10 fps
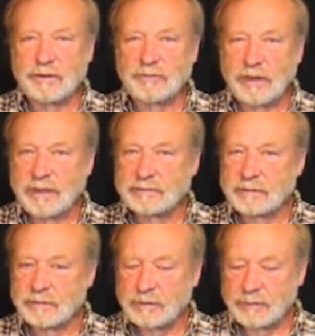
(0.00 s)
sides
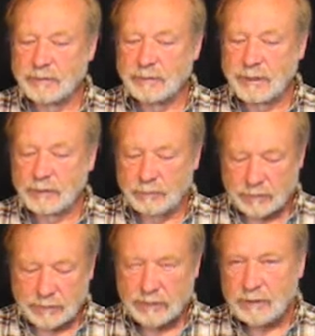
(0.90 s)
of the limb
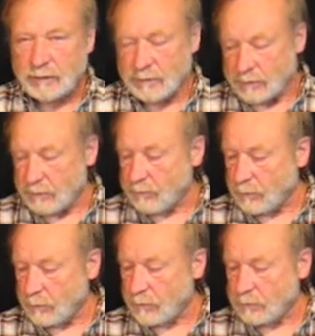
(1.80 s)
equally.
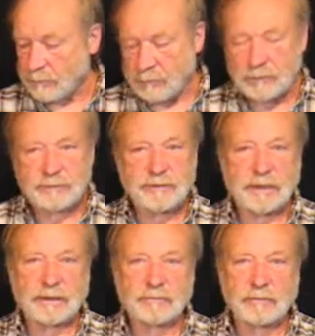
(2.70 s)
Therefore, of course, the
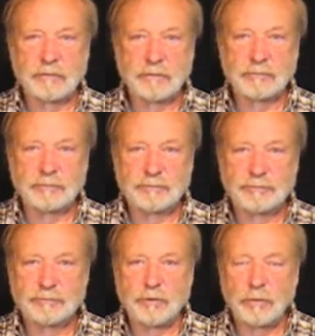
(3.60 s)
axle
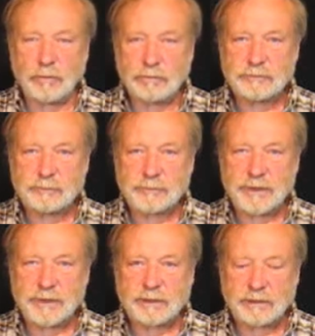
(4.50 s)
holes
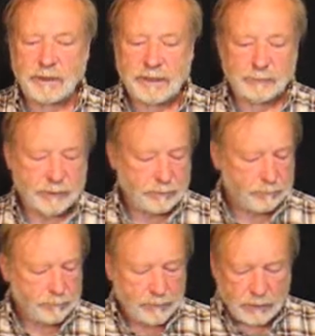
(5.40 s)
remain in alignment.
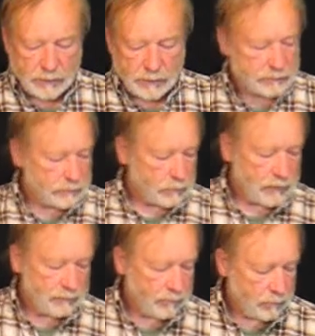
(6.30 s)
So
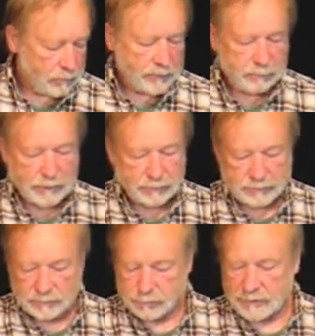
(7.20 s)
I've already
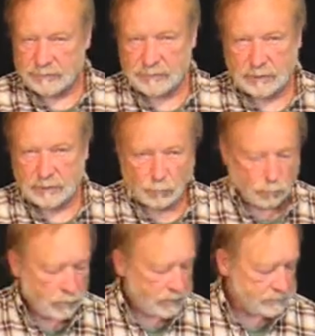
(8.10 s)
mounted the press on
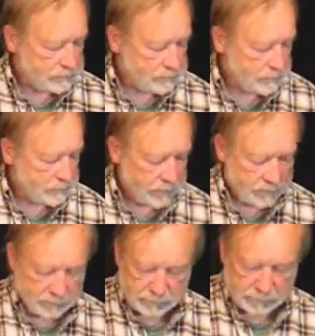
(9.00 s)
one end
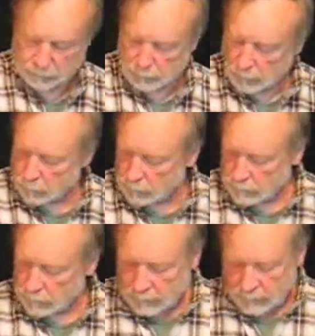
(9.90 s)
of this bow,
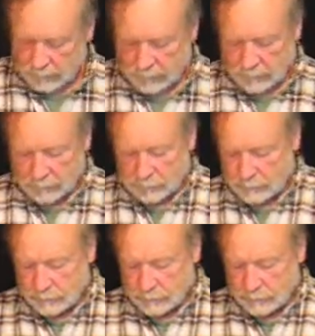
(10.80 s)
and